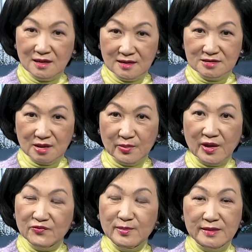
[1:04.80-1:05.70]
years of
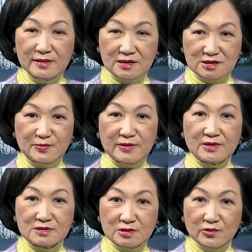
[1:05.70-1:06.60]
government
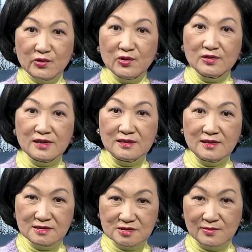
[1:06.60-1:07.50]
experience, 30
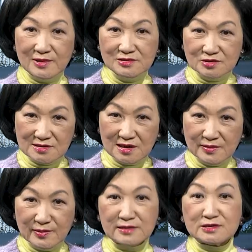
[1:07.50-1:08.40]
years of
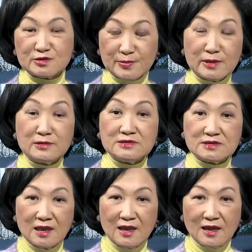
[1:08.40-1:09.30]
legislative experience.
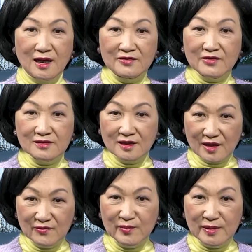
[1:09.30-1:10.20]
I think the
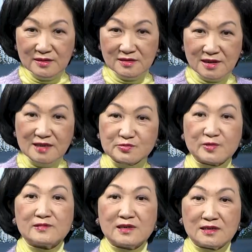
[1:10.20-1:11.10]
government
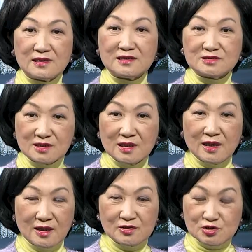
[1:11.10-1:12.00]
desperately needs
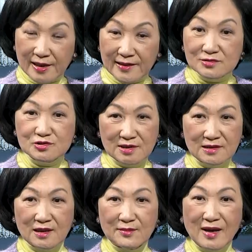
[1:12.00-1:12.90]
change
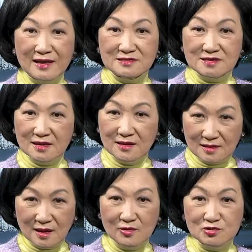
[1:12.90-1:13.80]
in their mindset and
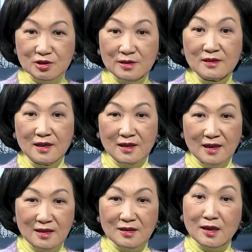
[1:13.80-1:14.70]
culture,
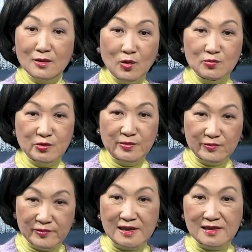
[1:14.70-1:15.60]
and I hope to be
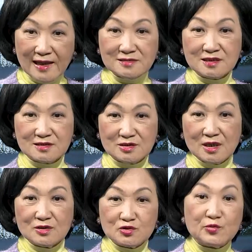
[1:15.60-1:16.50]
re-elected
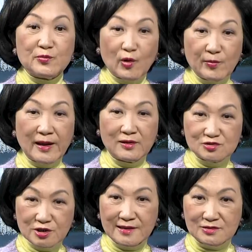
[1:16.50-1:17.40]
to propel
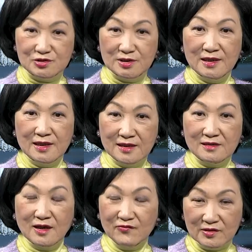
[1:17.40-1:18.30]
change in
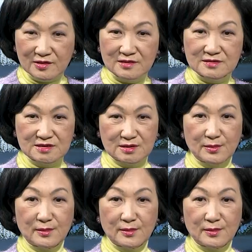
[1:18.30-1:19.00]
governance.